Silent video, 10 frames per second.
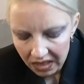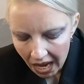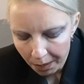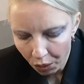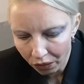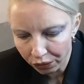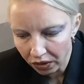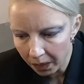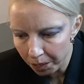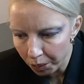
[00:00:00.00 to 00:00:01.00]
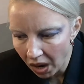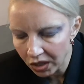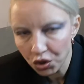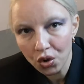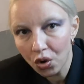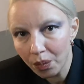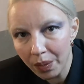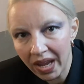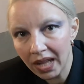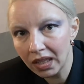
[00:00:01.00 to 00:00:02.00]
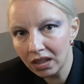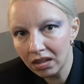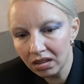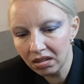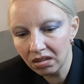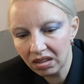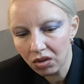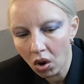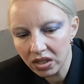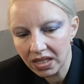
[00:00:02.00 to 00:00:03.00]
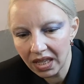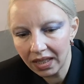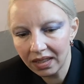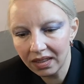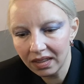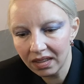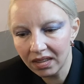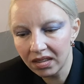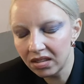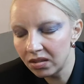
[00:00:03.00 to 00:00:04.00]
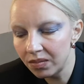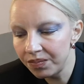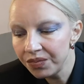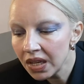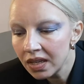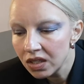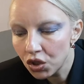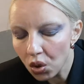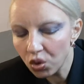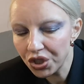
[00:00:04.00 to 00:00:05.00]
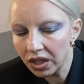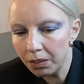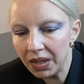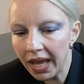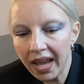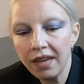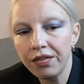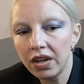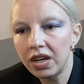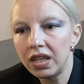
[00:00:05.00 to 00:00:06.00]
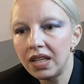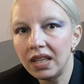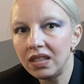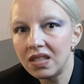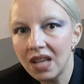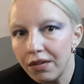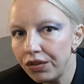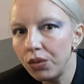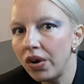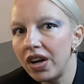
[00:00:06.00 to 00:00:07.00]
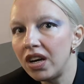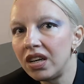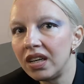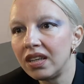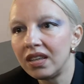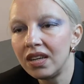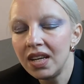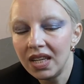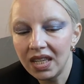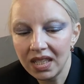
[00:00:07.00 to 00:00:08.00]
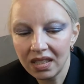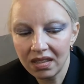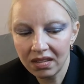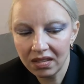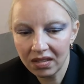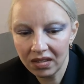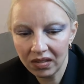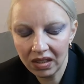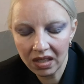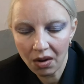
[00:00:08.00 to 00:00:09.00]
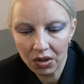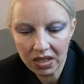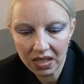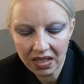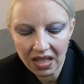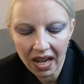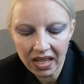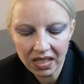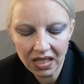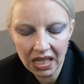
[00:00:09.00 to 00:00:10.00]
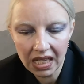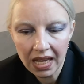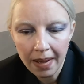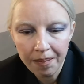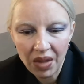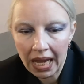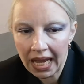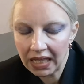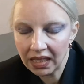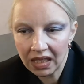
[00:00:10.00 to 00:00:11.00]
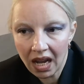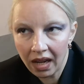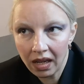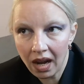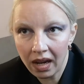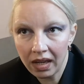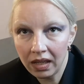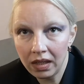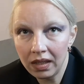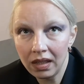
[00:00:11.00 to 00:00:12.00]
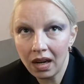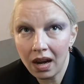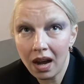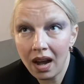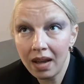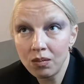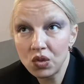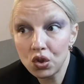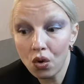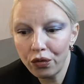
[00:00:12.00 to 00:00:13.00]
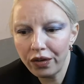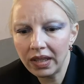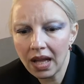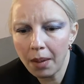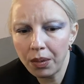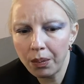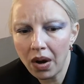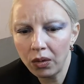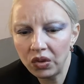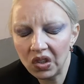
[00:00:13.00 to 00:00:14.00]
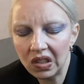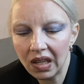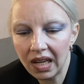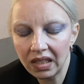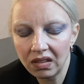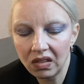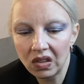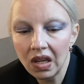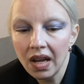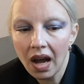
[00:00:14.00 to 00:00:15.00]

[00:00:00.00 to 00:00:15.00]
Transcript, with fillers: type of um, macho, male, toxic um, social behavior that is everywhere uh, in uh, in our society, and I, I I am so fed up about it, and